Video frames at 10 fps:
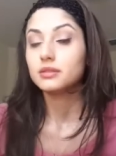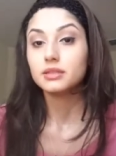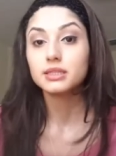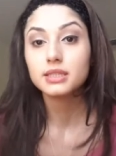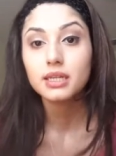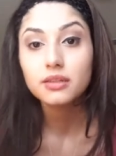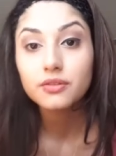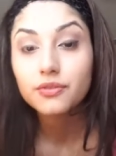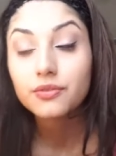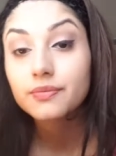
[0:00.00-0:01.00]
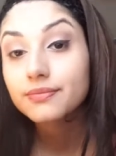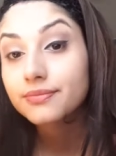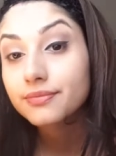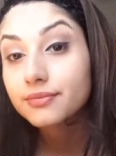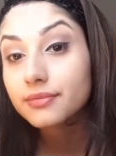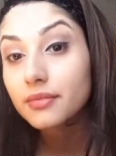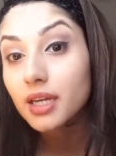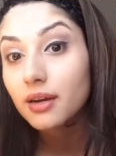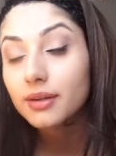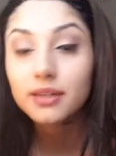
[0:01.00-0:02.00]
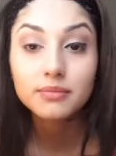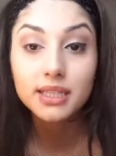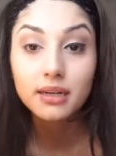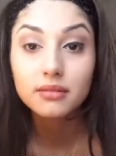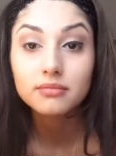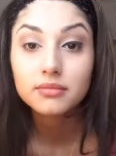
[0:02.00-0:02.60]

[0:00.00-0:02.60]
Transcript: So that's kind of how it comes out.